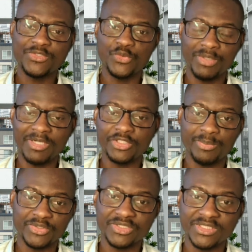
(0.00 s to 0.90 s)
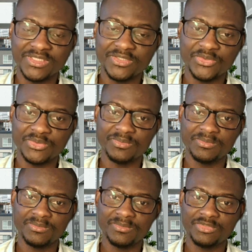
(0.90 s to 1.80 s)
get to know about the opportunity
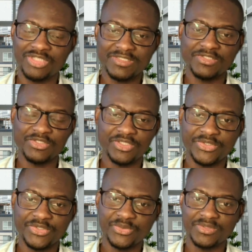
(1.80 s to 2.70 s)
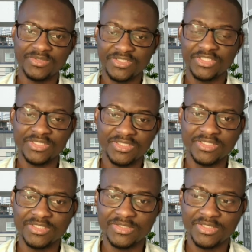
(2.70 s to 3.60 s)
to transition into teaching
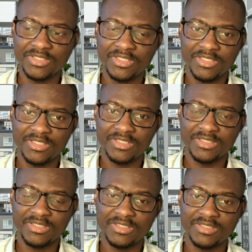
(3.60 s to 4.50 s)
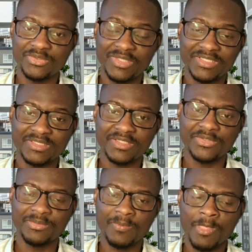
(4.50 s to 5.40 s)
in the United
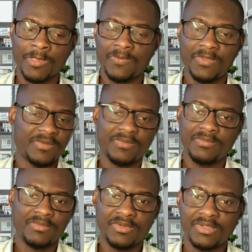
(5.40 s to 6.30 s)
Kingdom, then